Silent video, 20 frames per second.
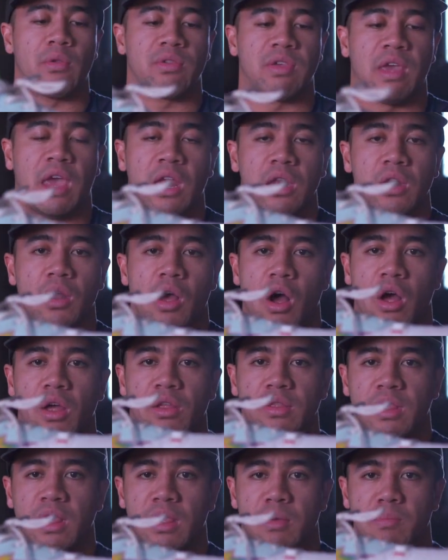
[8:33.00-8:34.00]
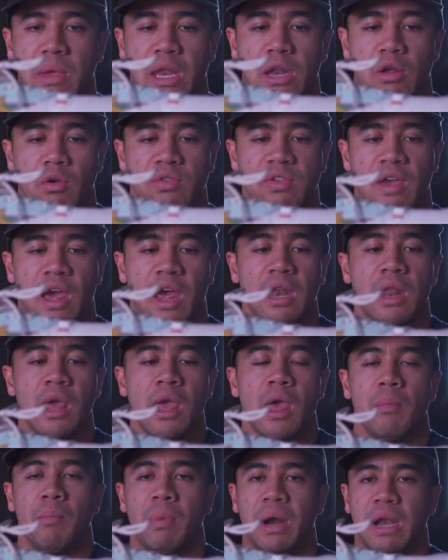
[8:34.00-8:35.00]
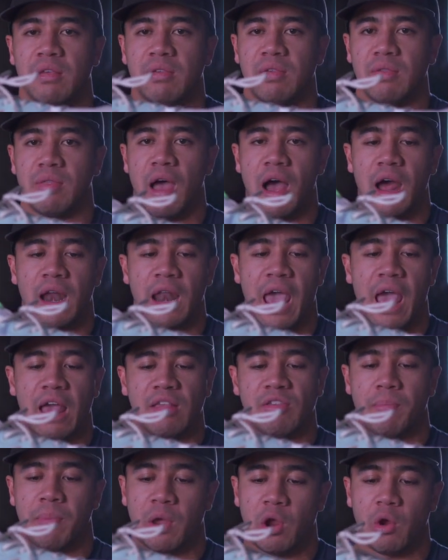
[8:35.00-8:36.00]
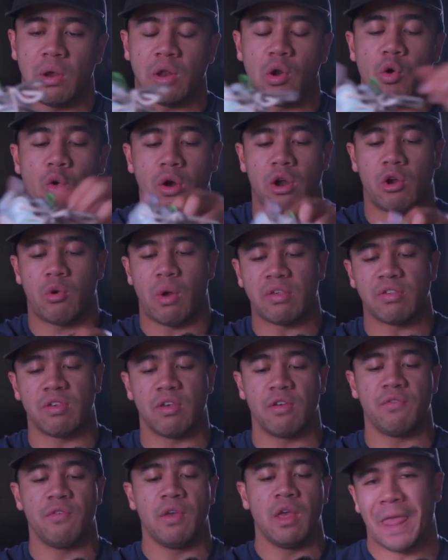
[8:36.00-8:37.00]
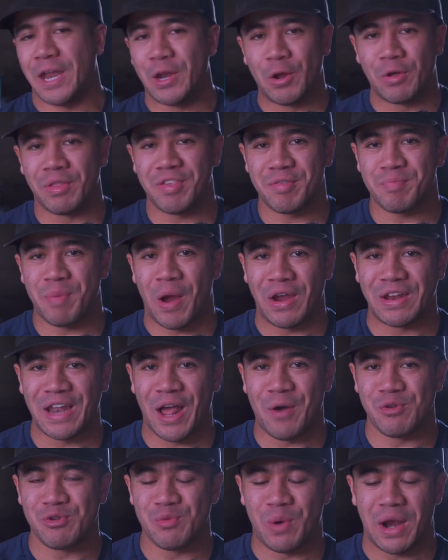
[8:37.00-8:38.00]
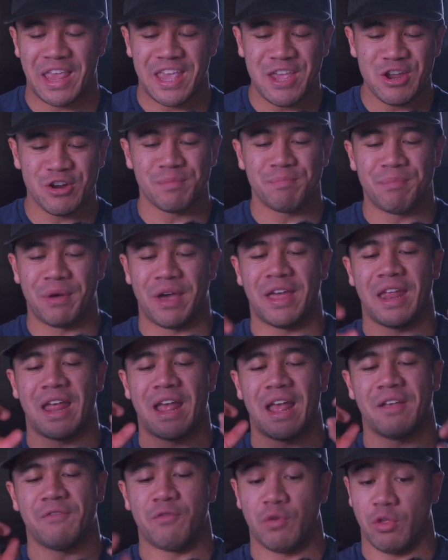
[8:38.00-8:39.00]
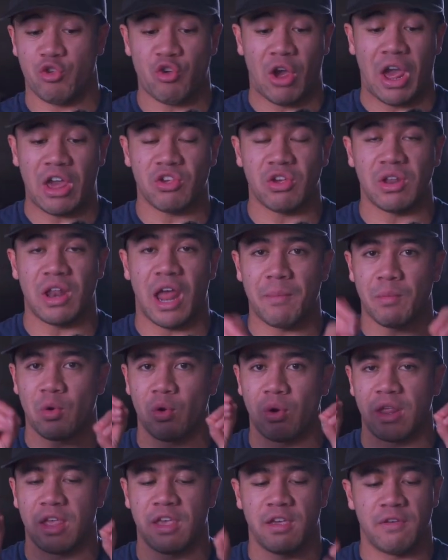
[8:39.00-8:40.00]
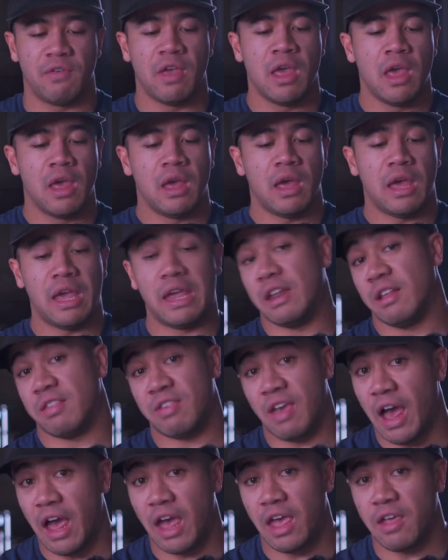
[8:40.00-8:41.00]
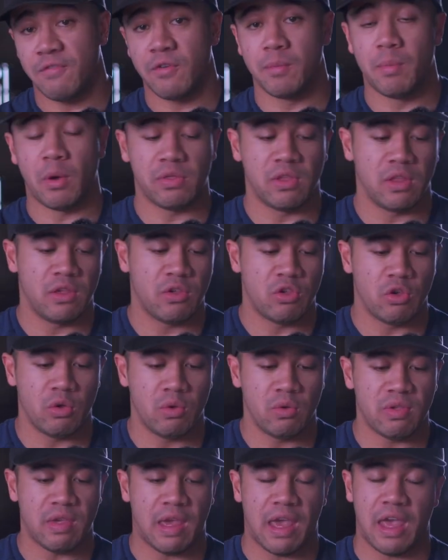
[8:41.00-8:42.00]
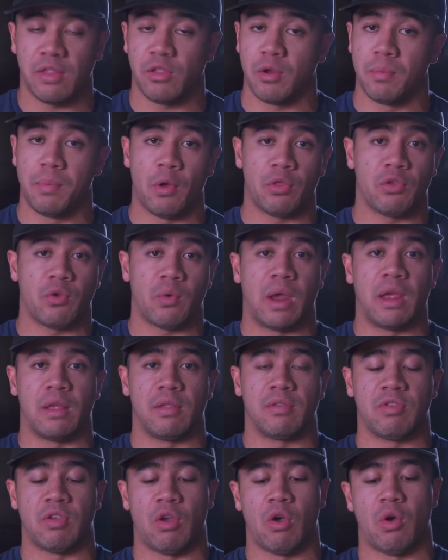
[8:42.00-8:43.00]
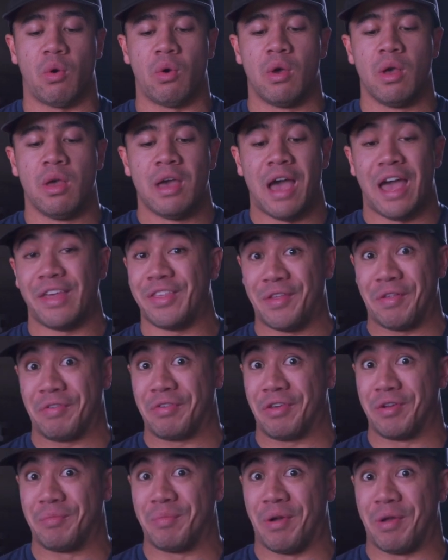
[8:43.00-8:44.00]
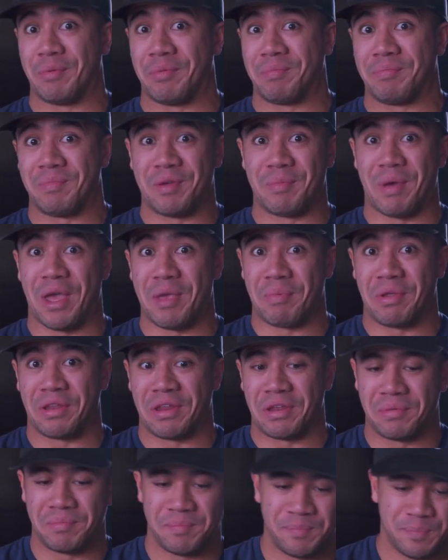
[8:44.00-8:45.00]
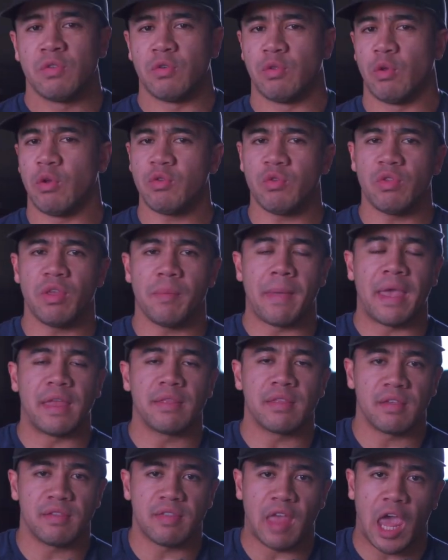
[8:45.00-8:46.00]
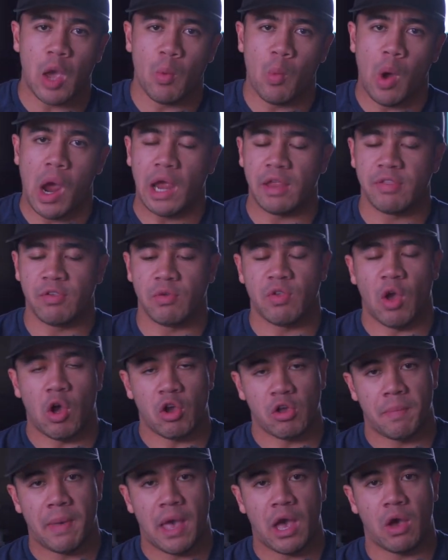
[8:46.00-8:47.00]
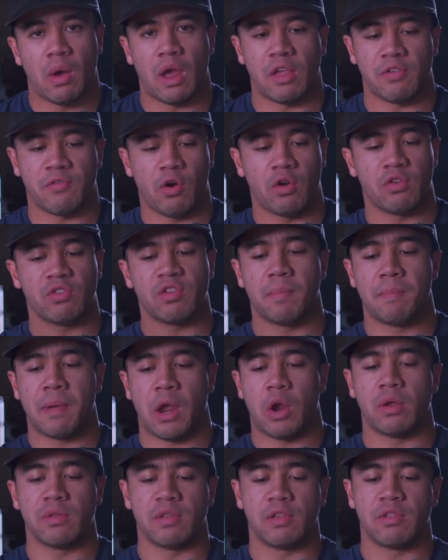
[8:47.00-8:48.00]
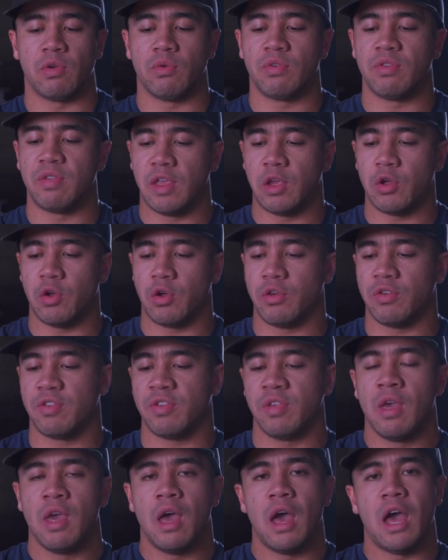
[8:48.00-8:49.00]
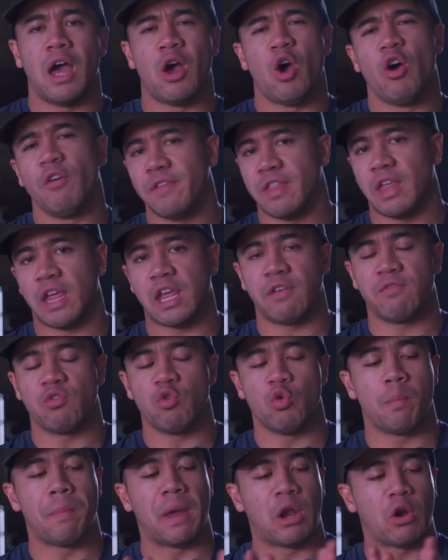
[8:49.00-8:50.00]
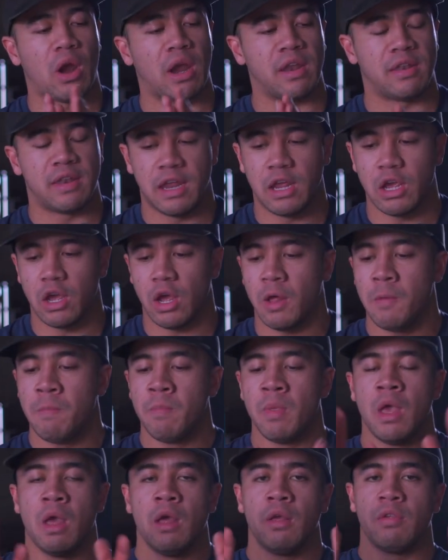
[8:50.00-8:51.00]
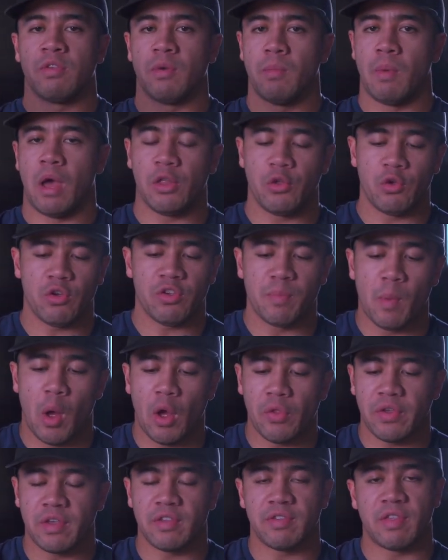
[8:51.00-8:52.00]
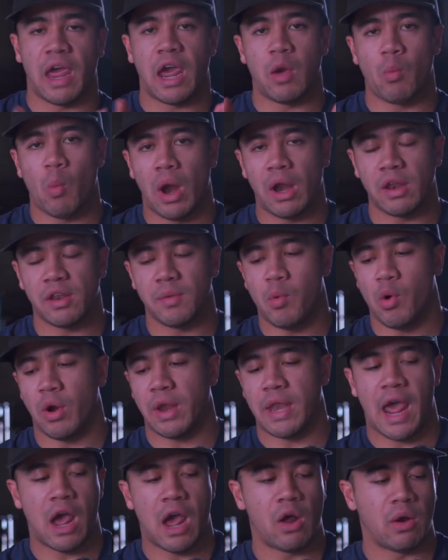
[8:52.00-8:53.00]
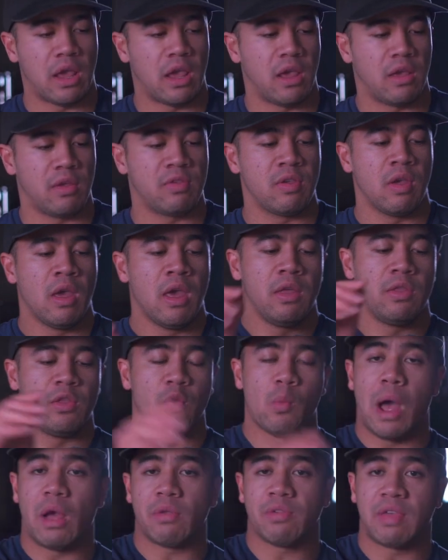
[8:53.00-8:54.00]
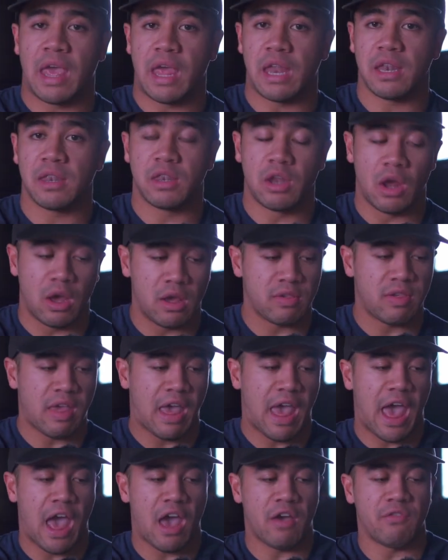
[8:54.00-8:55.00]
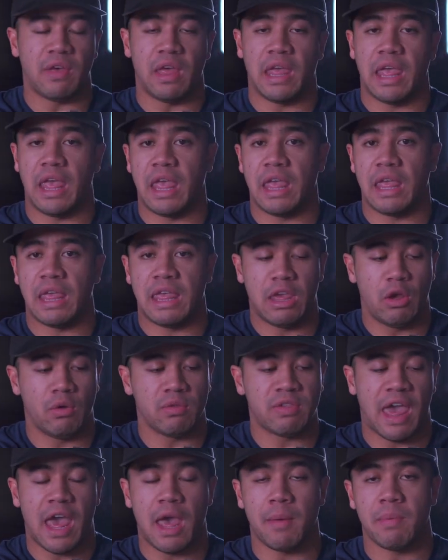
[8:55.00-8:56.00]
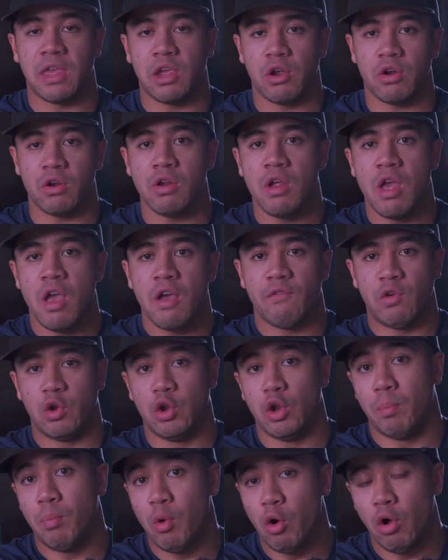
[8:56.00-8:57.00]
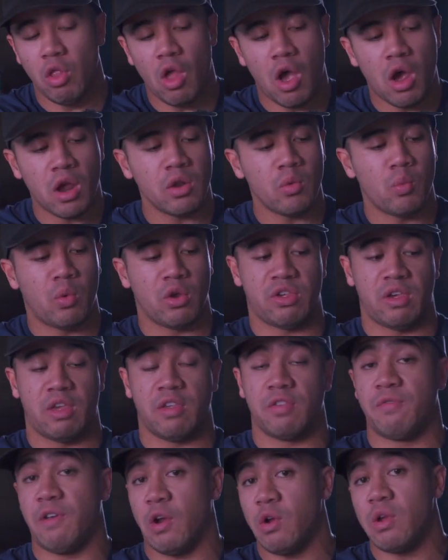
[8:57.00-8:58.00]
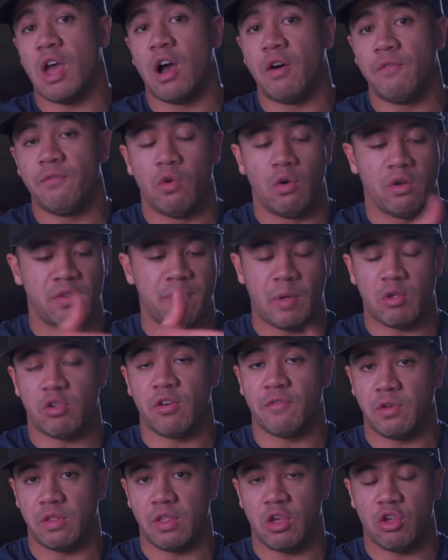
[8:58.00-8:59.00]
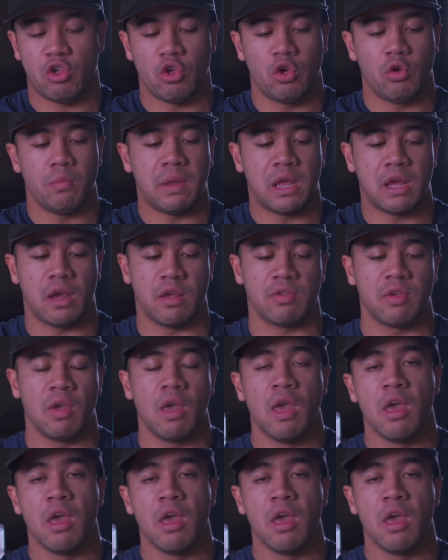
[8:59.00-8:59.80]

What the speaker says: 10 on the medial side, but it's not as apparent or aggressive. I know this is probably not what you want to hear, but for the traction, I'm going to give it a tie for both of these shoes, and they're both great. So I think that's a good problem in my opinion. So those are the main things that I wanted to talk about as far as comparing the two sneakers. Hopefully that gives you a better idea. Some other small things that I wanted to point out is the WoW 10 does have a heel tab here for you to pull on, which is very helpful, especially for this shoe because